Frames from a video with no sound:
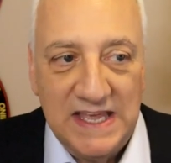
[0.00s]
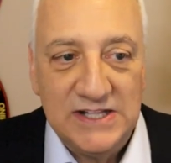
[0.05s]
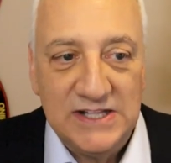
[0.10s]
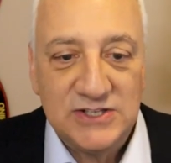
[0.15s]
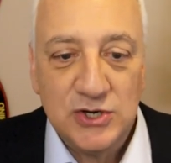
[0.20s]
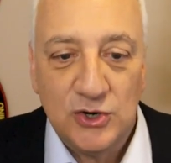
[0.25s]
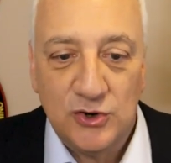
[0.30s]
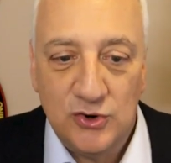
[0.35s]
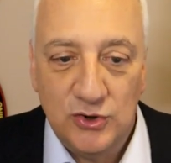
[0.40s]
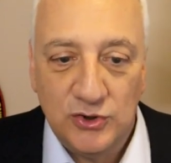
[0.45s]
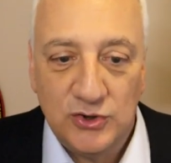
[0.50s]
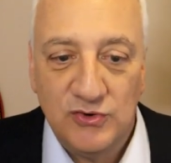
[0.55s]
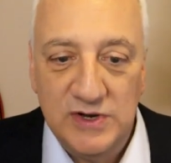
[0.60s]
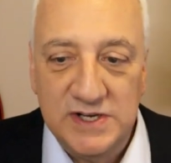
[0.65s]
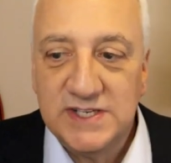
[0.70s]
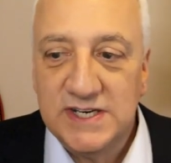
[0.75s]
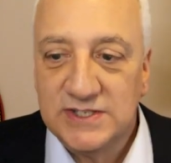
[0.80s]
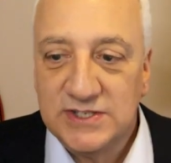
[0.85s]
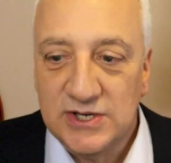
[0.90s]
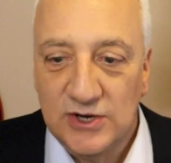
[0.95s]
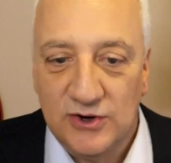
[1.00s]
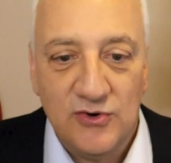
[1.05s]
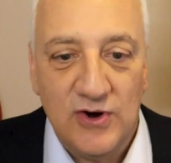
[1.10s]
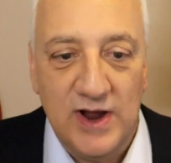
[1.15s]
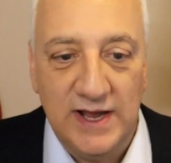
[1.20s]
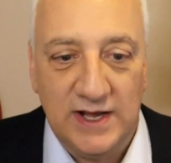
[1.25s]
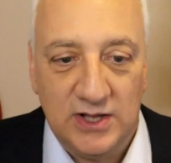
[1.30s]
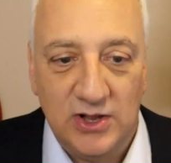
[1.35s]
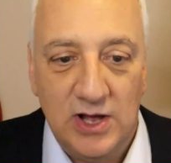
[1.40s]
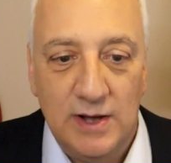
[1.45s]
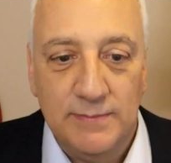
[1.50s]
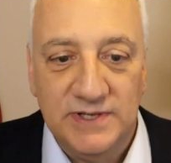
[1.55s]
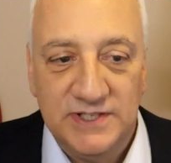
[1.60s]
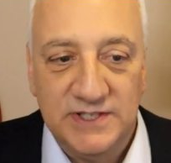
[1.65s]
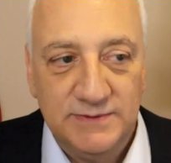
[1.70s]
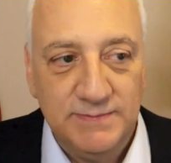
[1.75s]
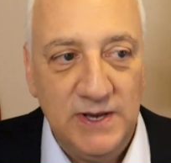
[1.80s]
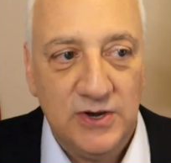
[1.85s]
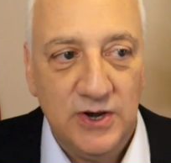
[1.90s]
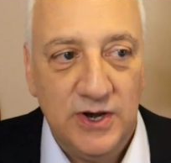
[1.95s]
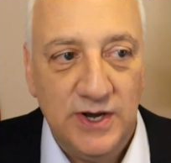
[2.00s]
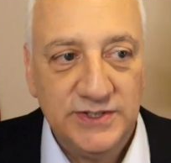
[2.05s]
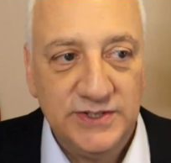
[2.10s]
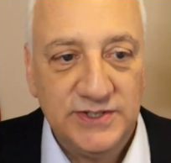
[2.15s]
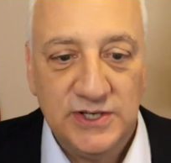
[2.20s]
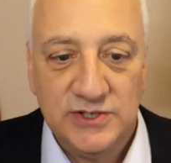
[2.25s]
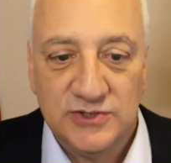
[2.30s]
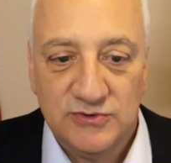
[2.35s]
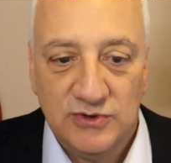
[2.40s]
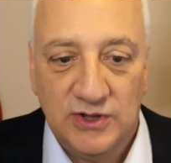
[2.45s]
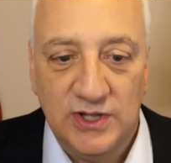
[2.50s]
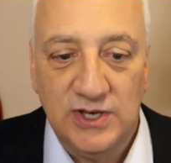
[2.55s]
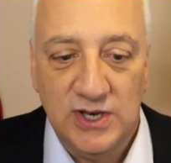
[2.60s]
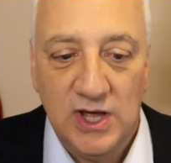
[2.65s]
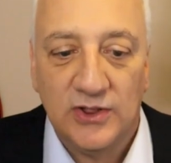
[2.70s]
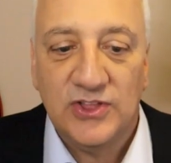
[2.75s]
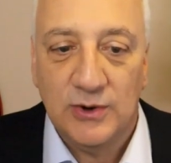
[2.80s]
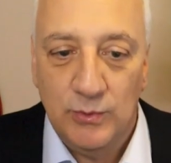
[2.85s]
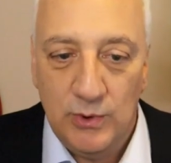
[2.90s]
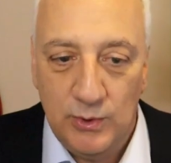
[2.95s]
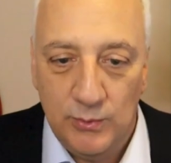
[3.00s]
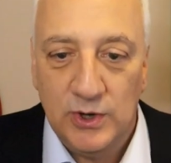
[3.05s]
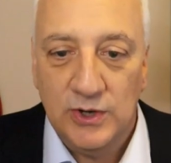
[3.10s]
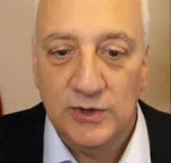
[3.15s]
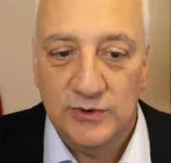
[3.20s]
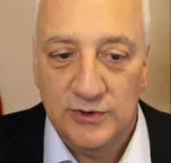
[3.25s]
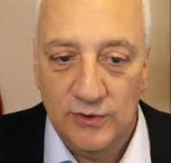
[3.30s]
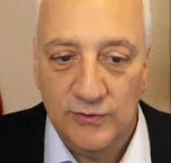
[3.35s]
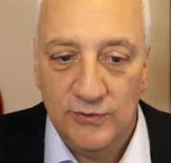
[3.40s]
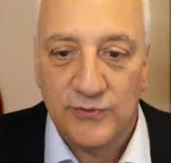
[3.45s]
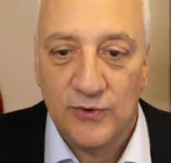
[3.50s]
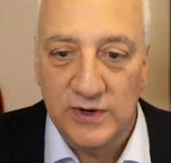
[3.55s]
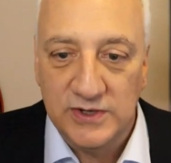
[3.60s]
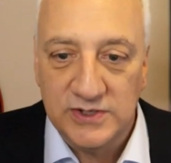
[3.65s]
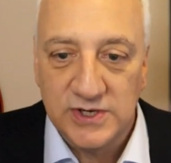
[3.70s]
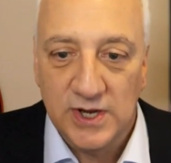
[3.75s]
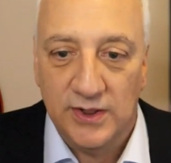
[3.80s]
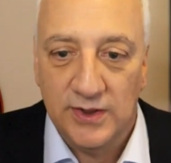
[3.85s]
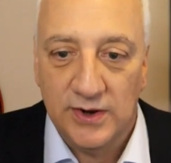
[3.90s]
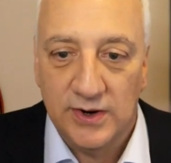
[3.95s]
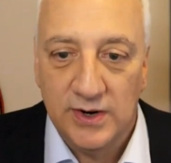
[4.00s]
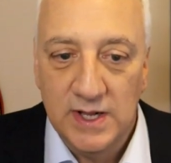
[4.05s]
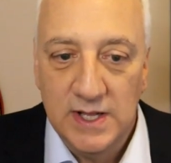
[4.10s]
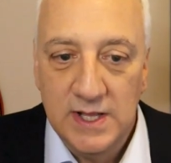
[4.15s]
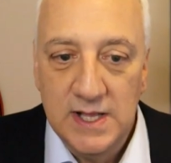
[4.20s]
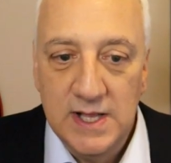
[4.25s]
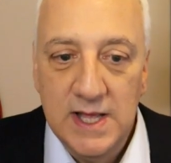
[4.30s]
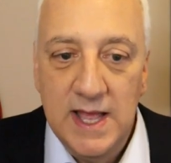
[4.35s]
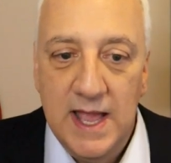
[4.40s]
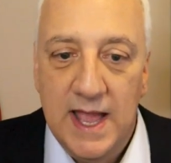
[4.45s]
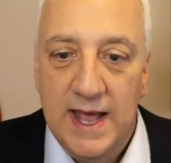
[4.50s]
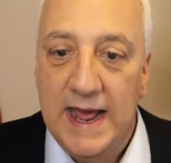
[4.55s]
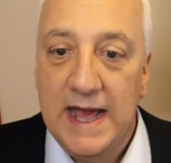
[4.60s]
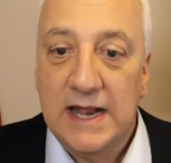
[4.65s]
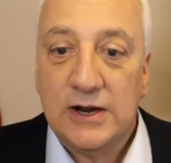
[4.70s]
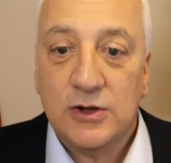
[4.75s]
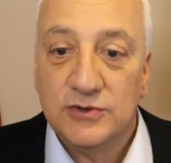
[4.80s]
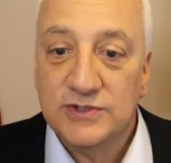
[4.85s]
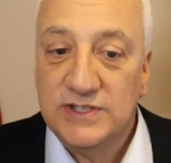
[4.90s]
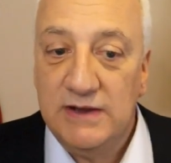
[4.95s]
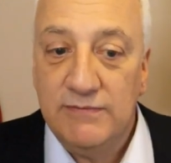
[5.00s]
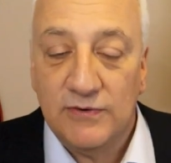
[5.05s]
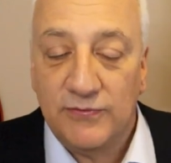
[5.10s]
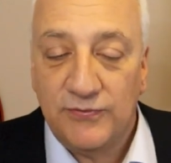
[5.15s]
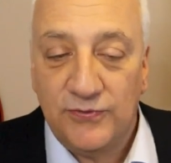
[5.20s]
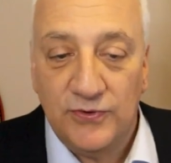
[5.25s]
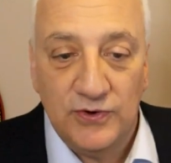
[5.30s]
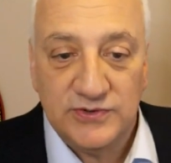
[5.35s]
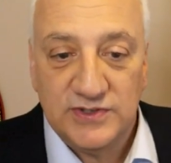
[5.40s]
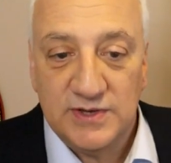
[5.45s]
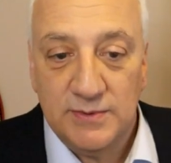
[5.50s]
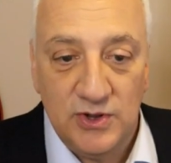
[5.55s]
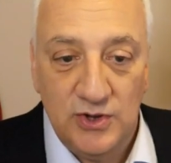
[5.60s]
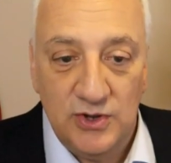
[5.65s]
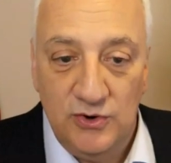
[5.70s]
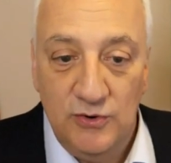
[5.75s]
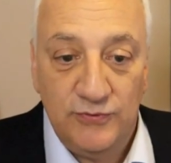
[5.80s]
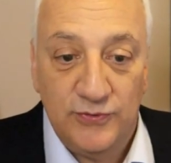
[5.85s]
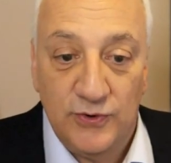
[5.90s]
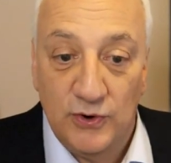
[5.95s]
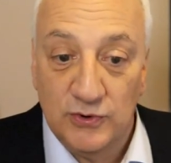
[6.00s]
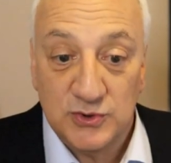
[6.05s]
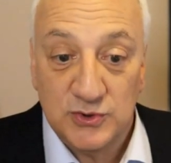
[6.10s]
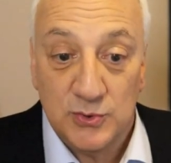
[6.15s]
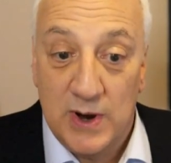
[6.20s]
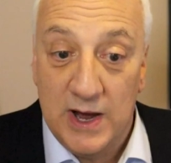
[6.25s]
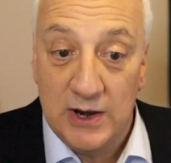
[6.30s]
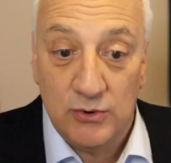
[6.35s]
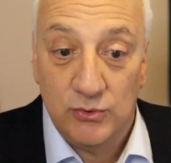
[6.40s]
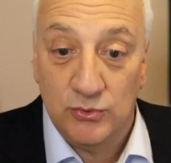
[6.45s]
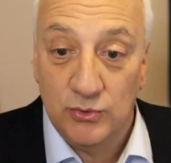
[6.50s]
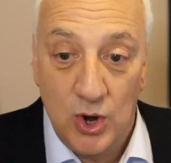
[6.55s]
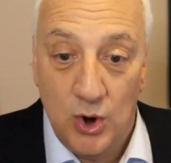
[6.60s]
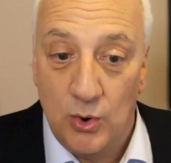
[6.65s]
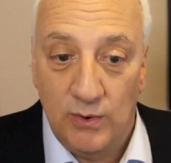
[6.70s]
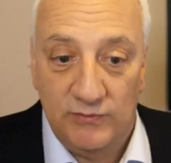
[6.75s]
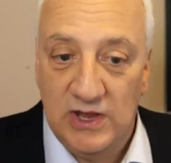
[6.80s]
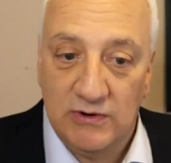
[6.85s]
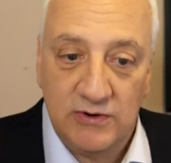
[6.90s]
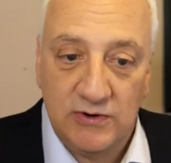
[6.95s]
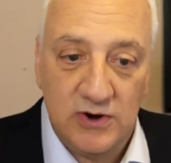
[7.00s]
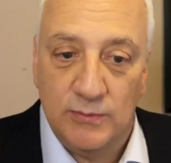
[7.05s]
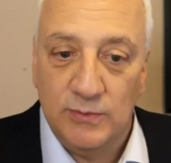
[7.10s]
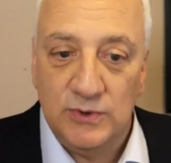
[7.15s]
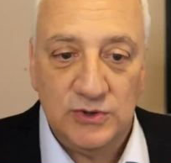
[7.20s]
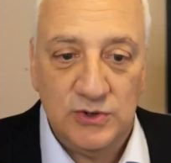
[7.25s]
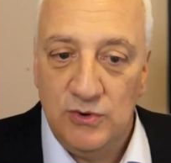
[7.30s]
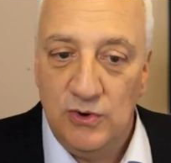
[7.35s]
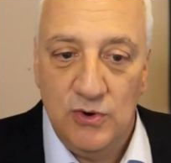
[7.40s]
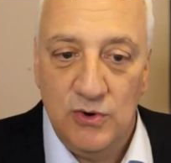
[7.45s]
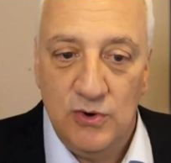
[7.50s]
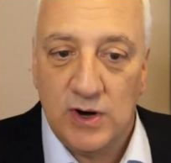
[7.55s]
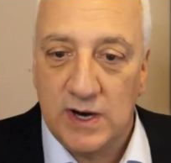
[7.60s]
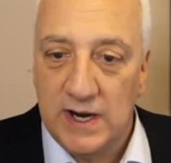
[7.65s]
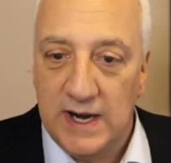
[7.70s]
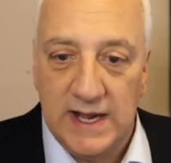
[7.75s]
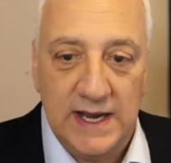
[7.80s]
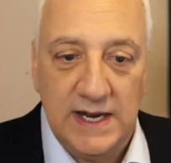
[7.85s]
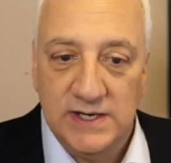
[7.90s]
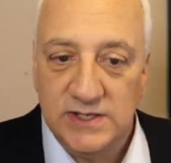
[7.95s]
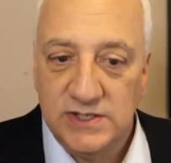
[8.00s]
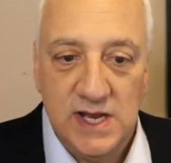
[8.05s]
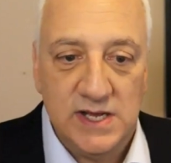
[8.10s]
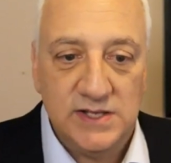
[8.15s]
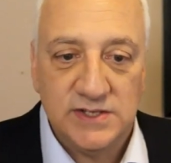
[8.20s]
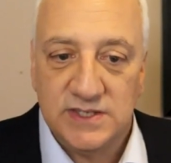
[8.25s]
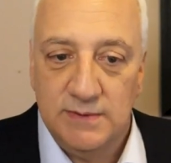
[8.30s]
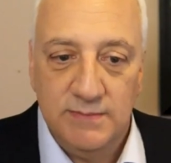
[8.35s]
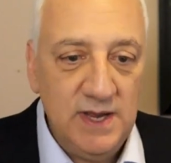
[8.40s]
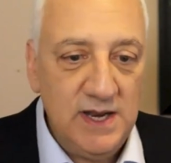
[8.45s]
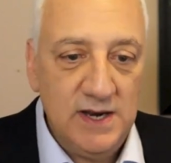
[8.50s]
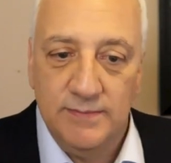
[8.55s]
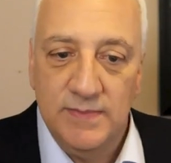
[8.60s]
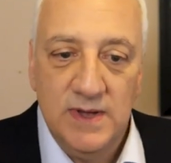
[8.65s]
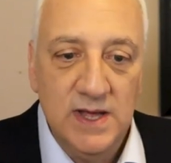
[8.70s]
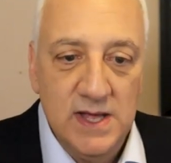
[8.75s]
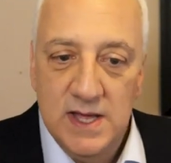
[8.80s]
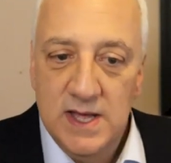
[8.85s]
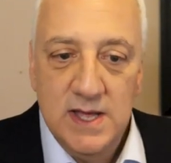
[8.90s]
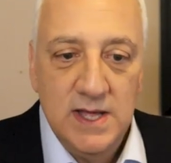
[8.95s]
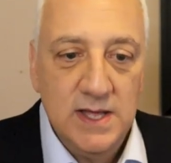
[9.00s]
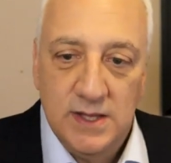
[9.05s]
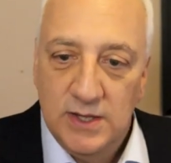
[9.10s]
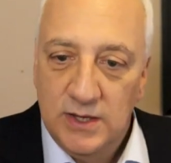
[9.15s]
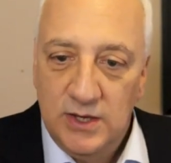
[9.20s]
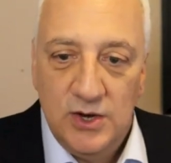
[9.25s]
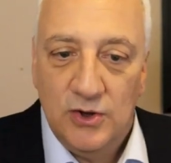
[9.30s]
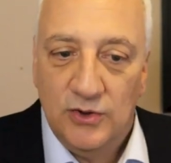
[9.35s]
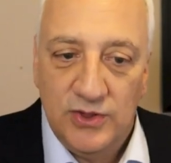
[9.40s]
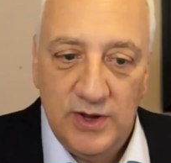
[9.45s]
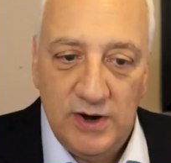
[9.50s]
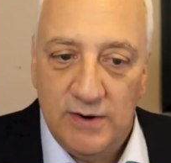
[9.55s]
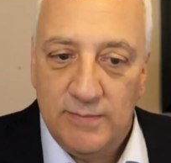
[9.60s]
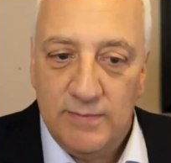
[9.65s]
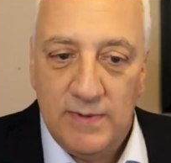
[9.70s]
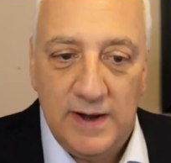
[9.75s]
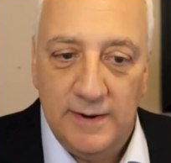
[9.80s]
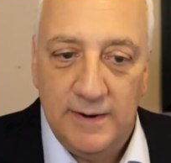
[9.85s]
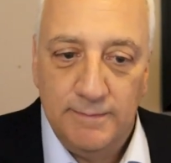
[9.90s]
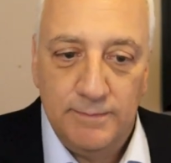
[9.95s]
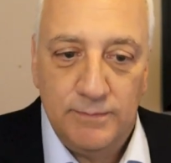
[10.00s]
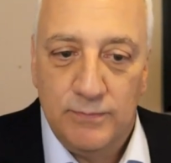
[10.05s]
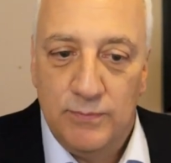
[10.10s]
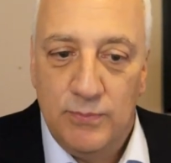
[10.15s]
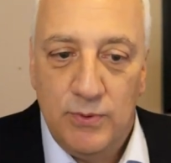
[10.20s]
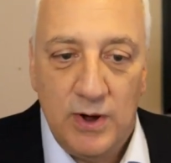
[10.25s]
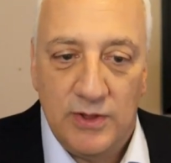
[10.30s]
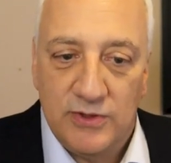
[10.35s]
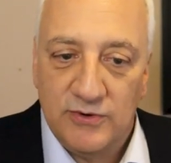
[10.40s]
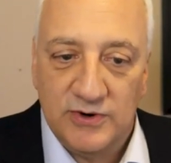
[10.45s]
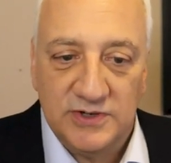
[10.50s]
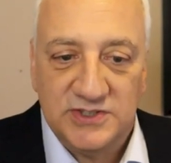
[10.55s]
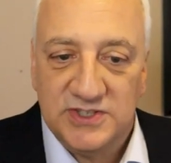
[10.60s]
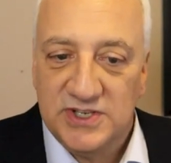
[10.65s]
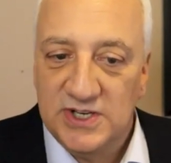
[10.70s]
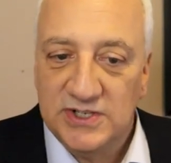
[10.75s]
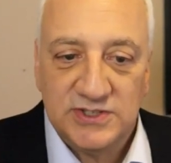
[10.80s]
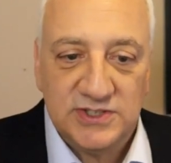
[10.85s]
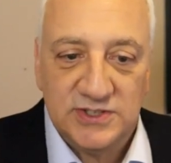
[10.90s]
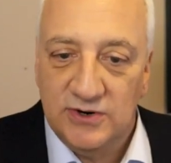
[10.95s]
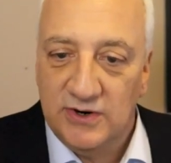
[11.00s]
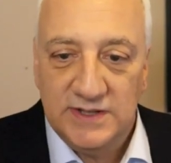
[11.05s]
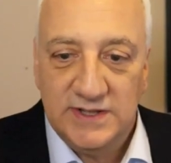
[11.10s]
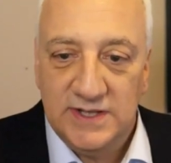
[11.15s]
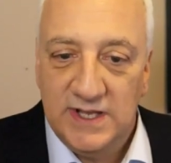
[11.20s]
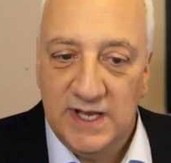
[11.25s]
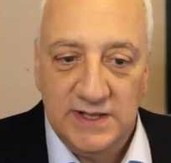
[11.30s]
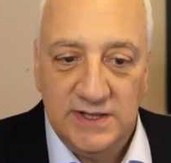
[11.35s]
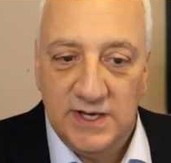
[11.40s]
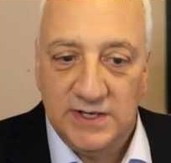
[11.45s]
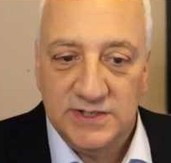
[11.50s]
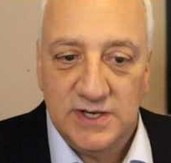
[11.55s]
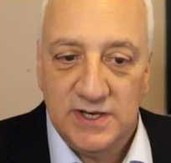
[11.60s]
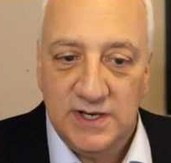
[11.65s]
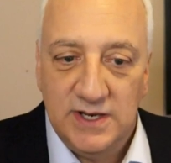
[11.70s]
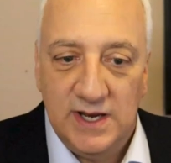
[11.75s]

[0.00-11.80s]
it's a the reason it's a great club is because there's really nothing we wouldn't do for each other, and that goes even for some of the new folks who I don't know. If they're coming to New York and I get a chance to meet them, you know, they're my brother or sister. It, it doesn't.